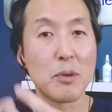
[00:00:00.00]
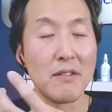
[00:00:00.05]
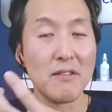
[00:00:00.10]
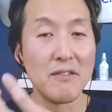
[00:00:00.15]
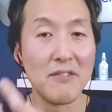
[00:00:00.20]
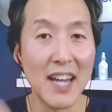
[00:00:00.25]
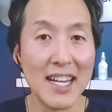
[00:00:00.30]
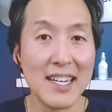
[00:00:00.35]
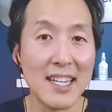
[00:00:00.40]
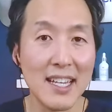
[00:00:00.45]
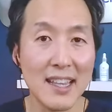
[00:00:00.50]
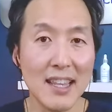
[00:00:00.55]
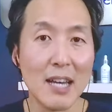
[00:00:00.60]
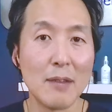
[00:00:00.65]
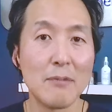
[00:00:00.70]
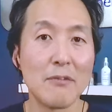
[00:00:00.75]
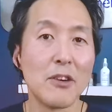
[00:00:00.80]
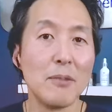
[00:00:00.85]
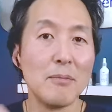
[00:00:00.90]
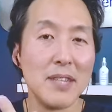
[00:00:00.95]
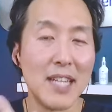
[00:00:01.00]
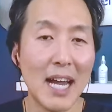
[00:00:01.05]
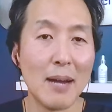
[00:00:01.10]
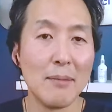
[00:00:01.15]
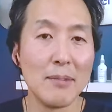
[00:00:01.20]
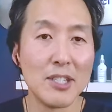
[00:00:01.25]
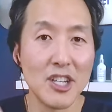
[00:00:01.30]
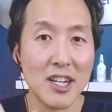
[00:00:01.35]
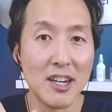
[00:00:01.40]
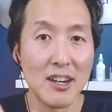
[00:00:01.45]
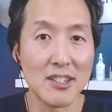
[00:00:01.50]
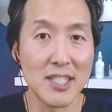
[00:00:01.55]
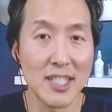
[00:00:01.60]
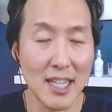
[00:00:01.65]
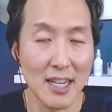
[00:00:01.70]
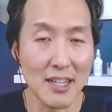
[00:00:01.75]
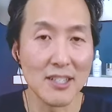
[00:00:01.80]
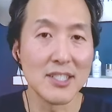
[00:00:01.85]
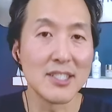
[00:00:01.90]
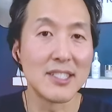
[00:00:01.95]
preventing them from damaging our
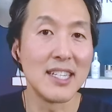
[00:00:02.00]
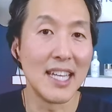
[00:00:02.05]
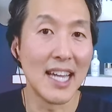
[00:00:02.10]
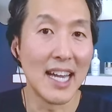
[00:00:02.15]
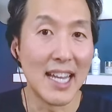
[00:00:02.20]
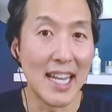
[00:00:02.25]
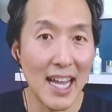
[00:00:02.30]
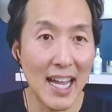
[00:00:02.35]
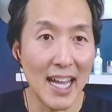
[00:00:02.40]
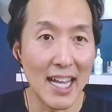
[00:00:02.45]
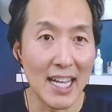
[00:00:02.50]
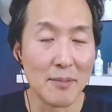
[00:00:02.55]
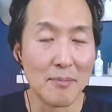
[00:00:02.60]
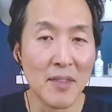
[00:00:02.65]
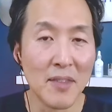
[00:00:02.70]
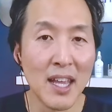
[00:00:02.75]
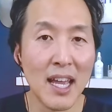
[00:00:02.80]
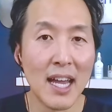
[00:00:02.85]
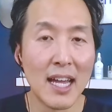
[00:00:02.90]
cell's DNA.